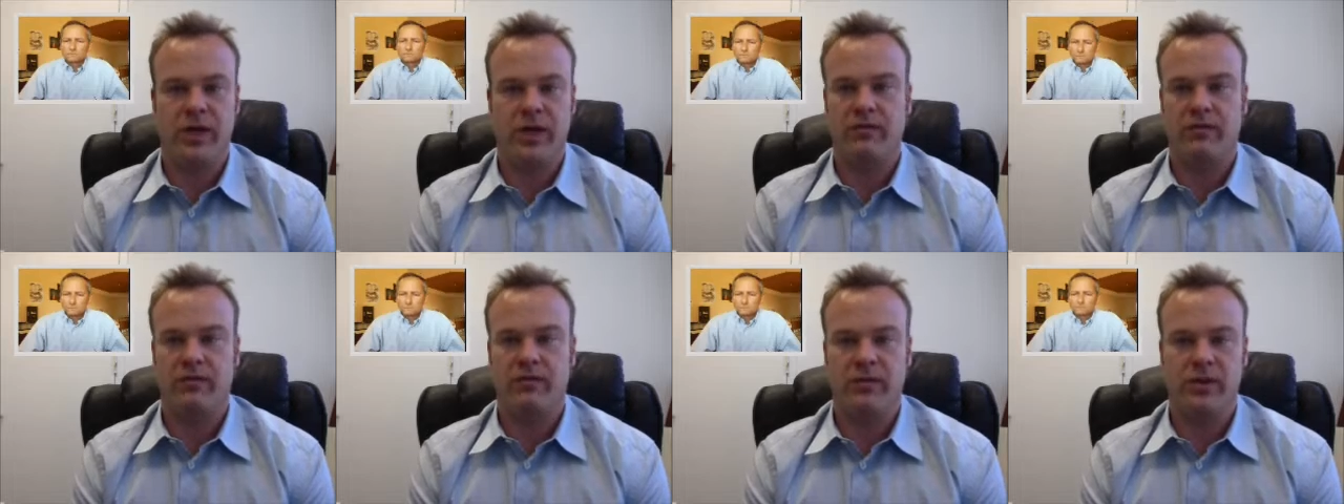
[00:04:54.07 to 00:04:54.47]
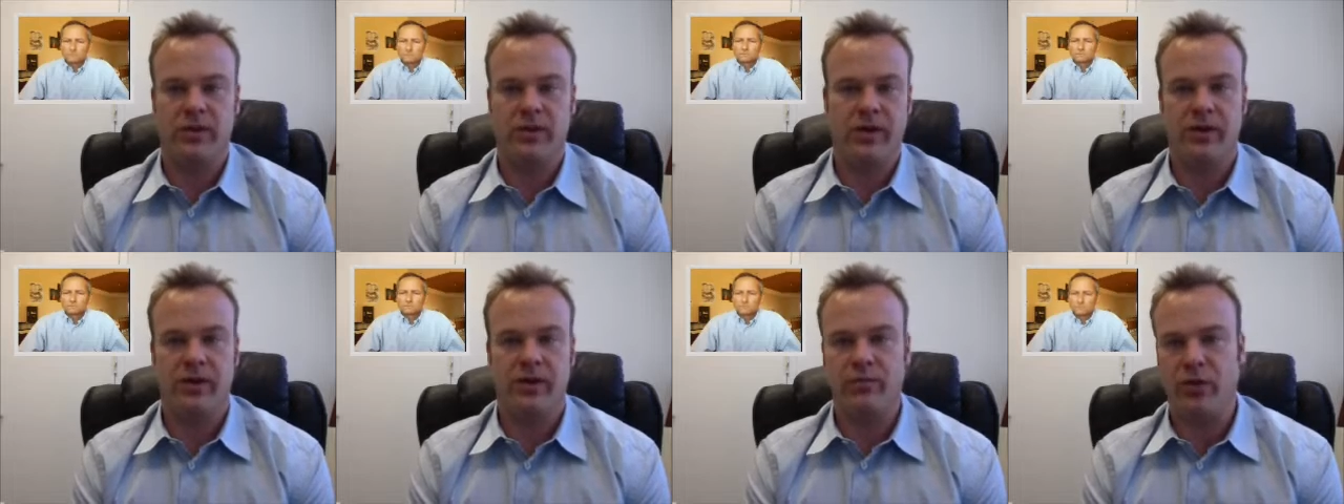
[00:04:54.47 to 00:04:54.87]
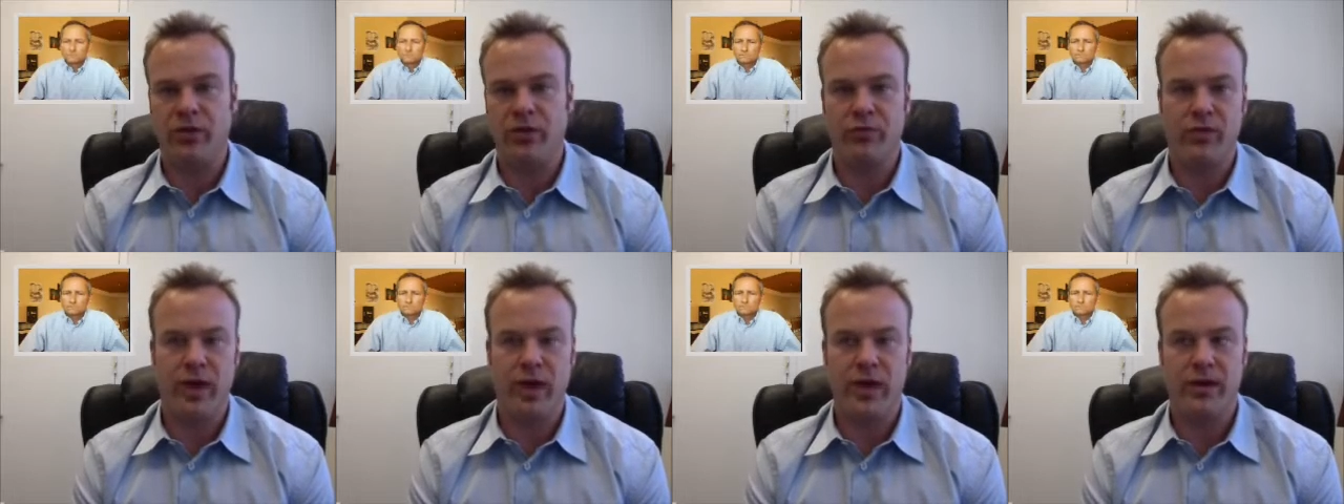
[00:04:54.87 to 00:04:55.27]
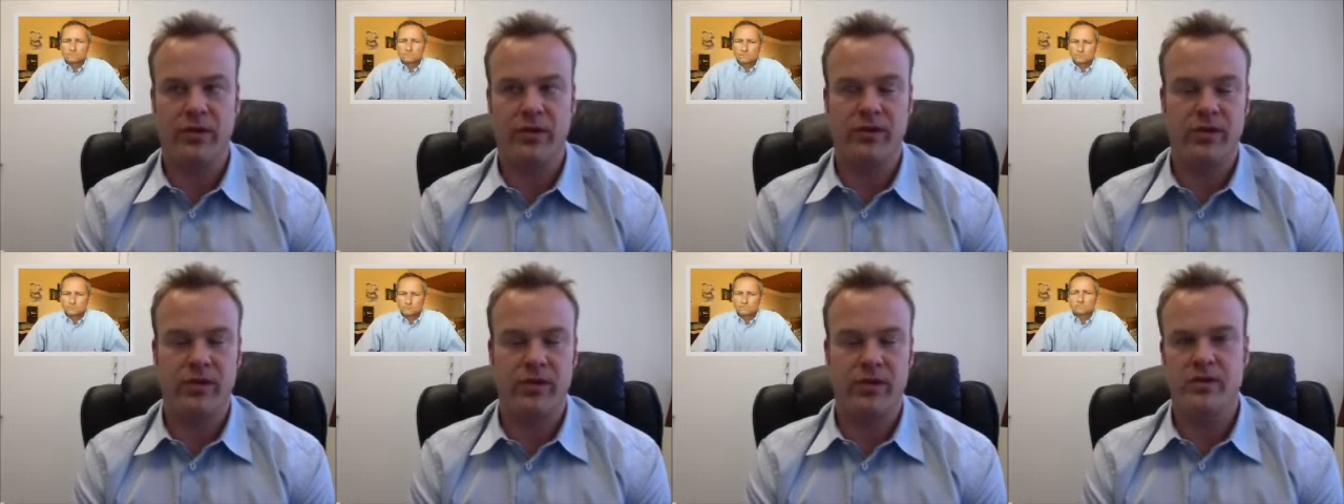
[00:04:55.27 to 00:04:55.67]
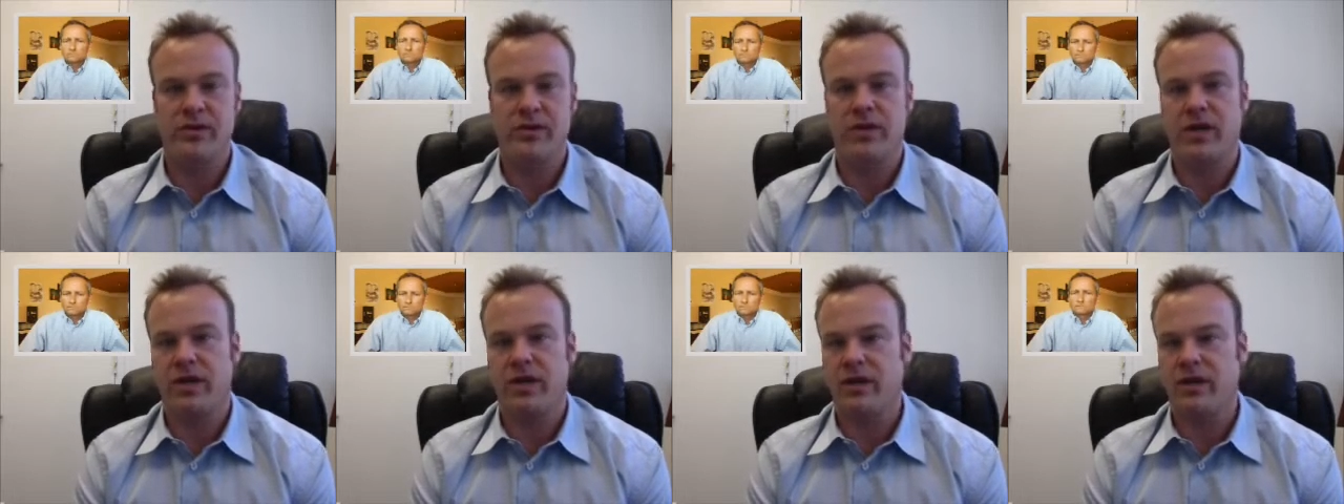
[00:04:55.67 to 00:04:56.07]
kind of live on both Ranker and your
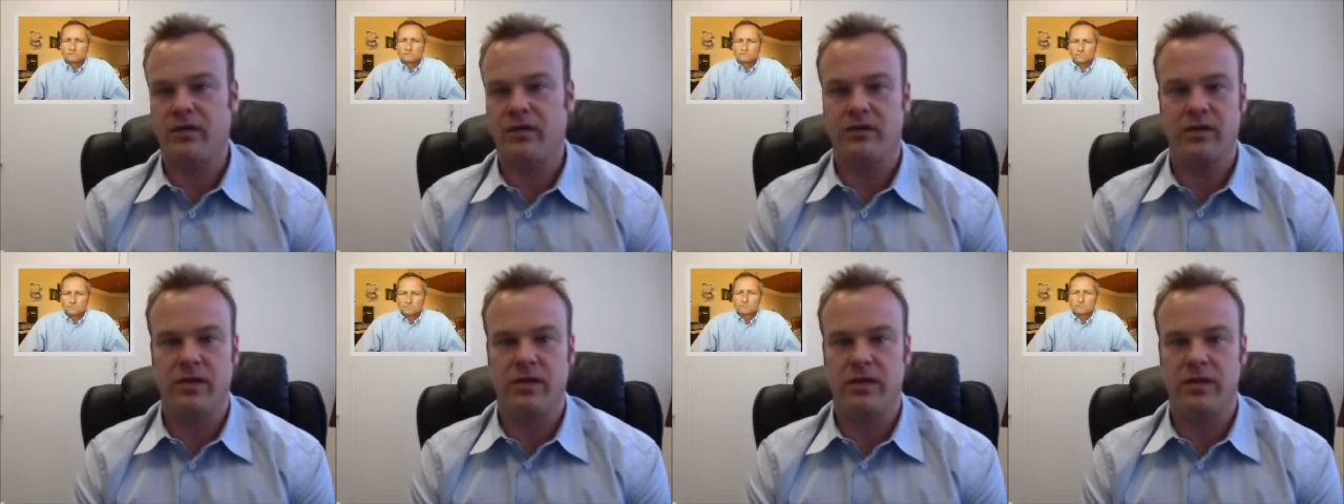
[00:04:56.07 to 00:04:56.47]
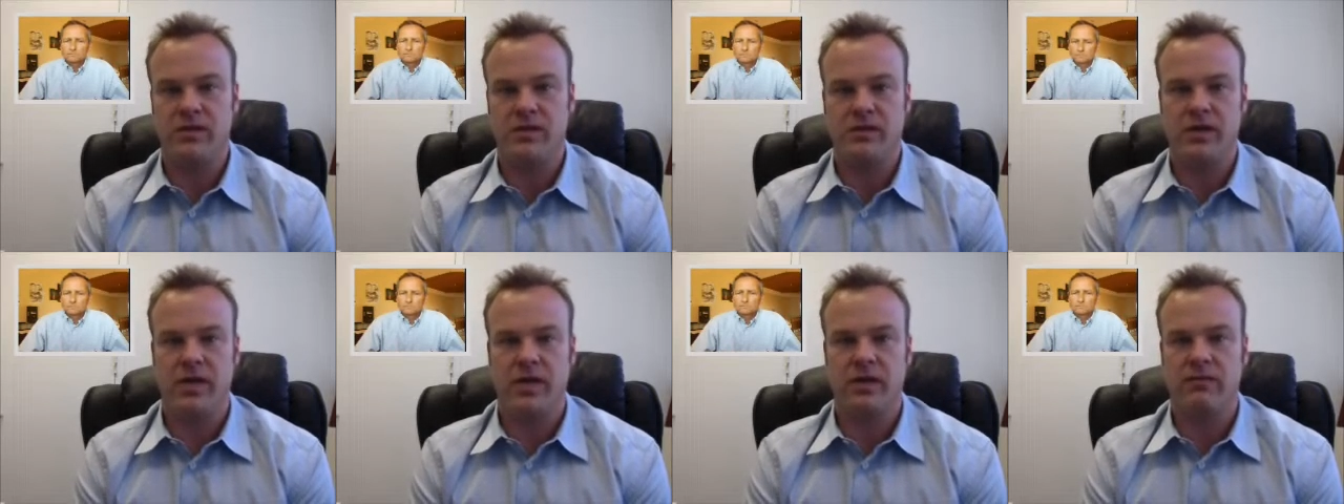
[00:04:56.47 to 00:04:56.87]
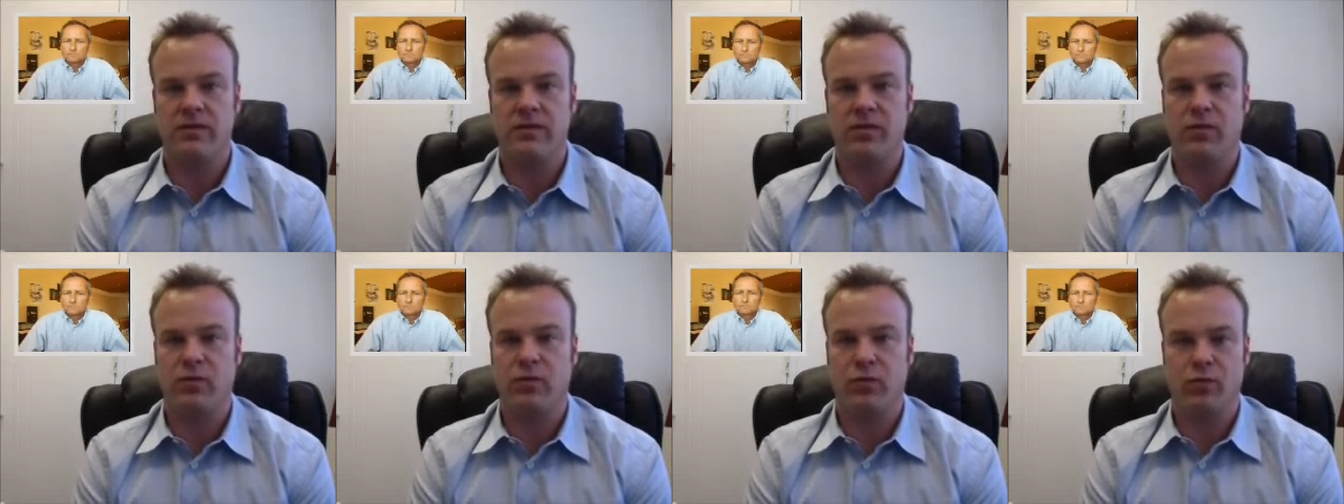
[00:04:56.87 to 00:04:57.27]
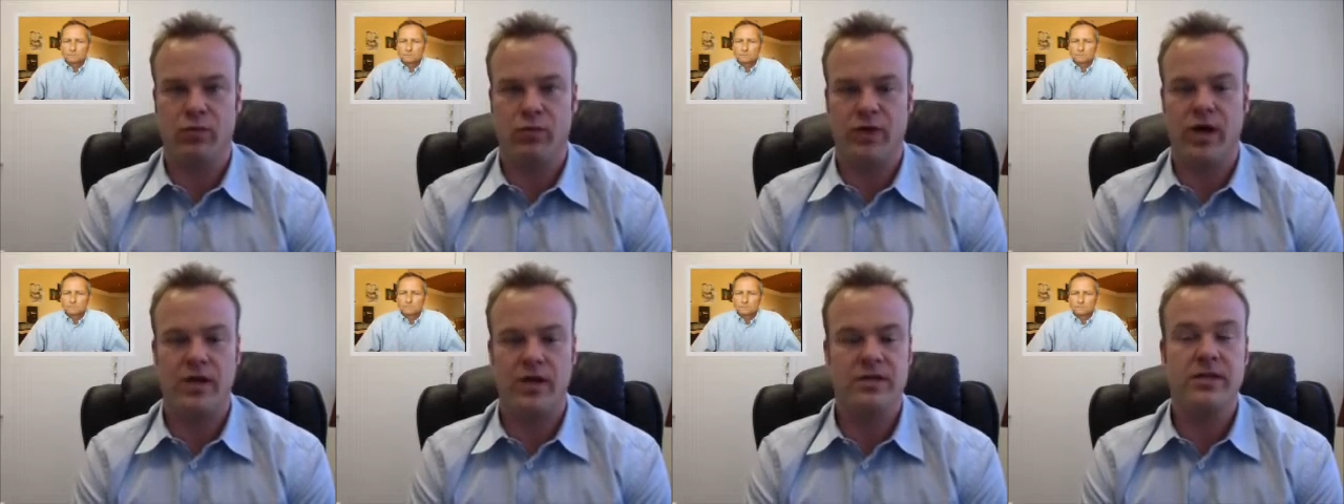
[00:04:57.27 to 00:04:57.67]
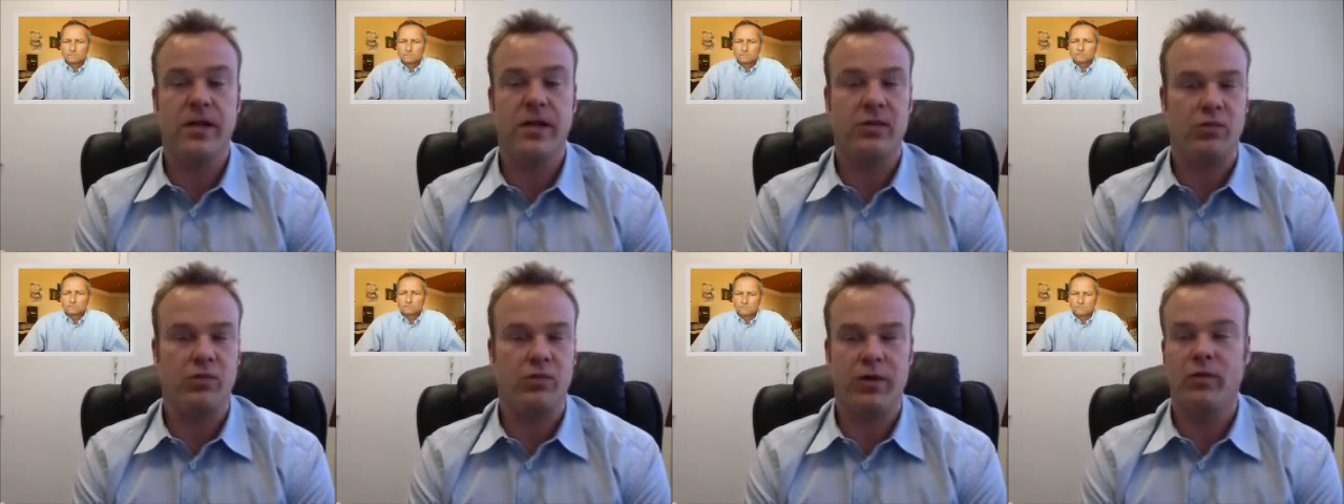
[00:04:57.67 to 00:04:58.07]
site and is kind of a
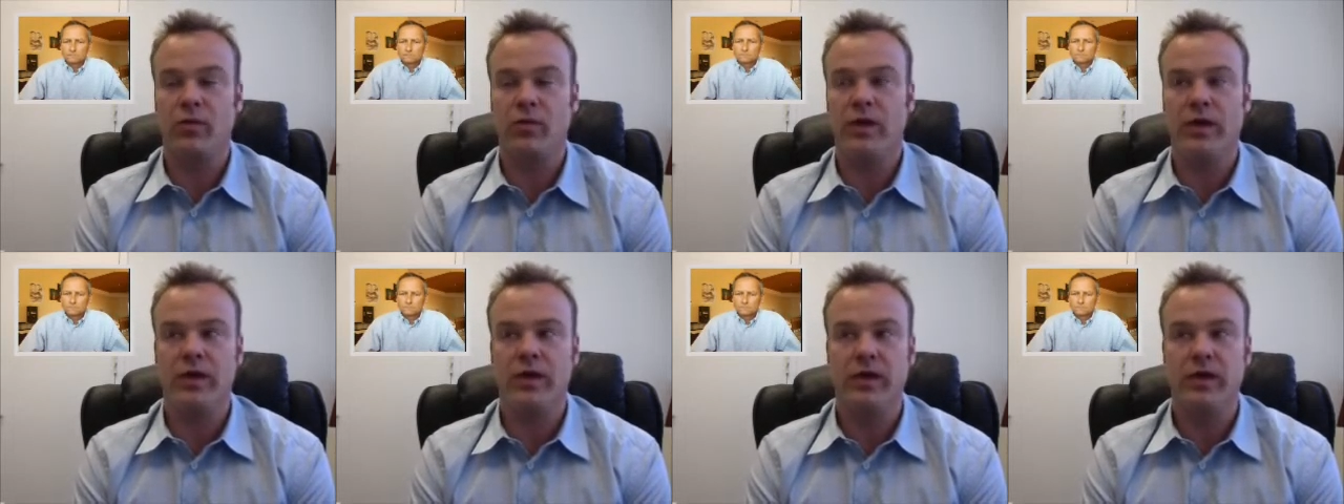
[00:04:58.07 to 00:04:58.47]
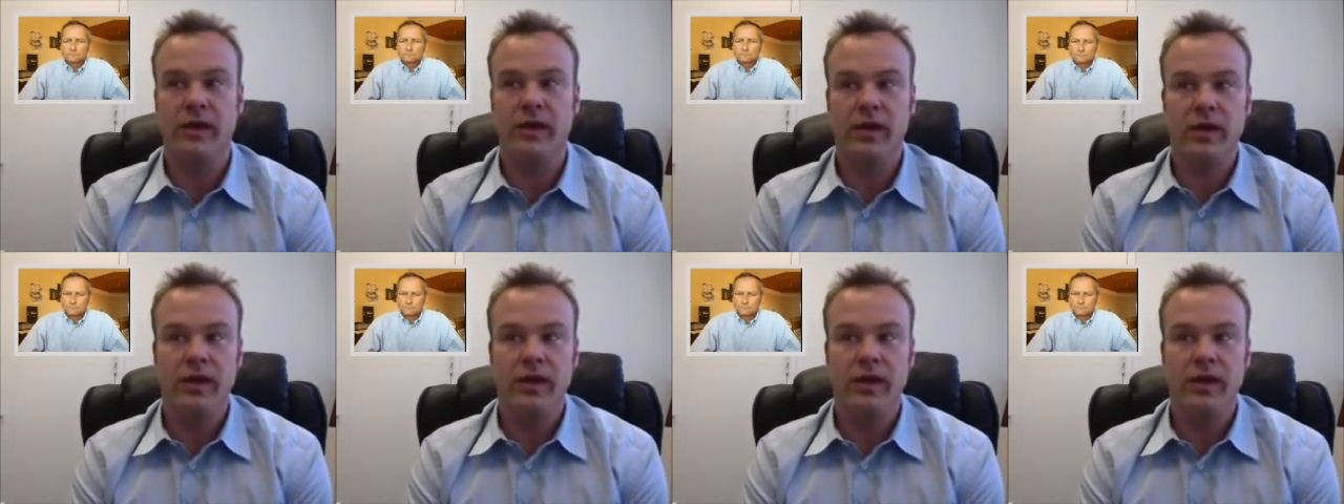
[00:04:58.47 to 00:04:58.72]
content win-win.